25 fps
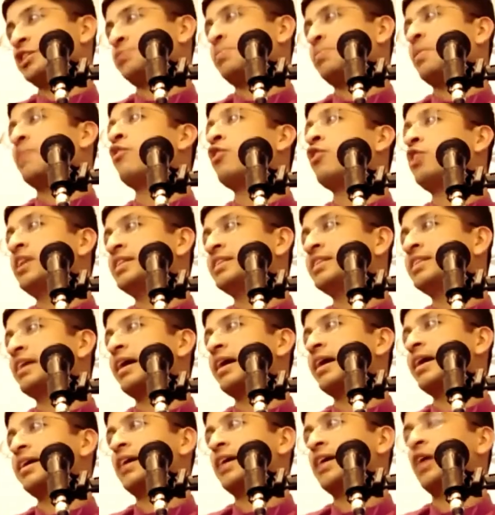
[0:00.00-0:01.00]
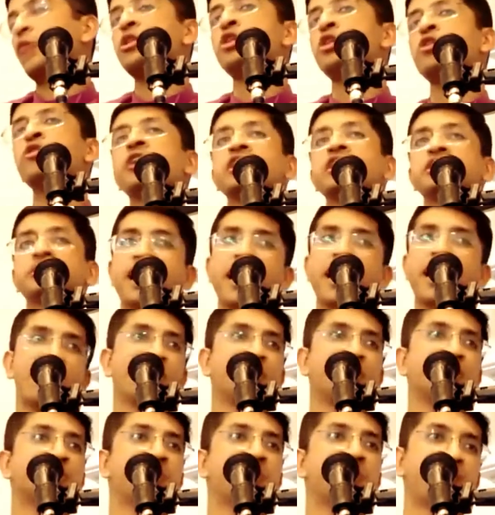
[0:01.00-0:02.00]
respect for Nitai, how will you
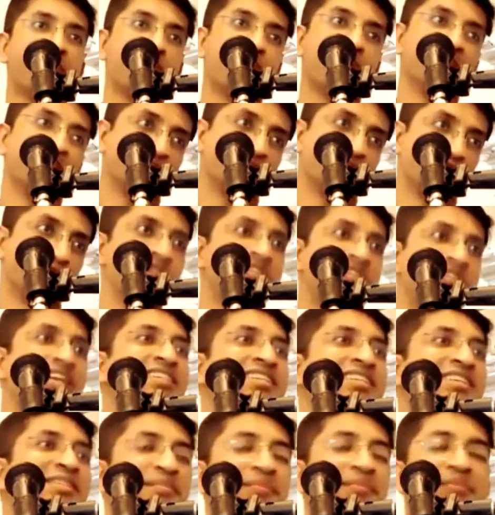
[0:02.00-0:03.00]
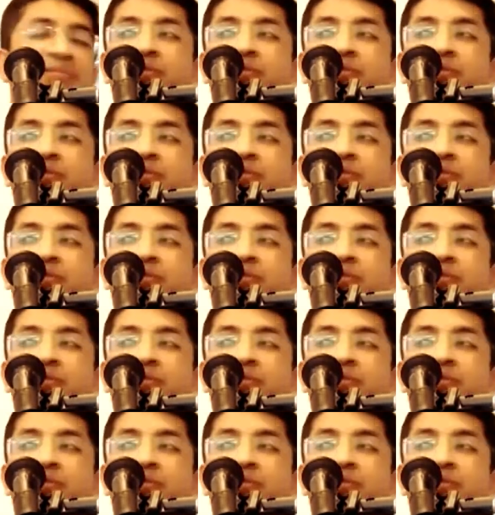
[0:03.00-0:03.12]
have respect for his associate?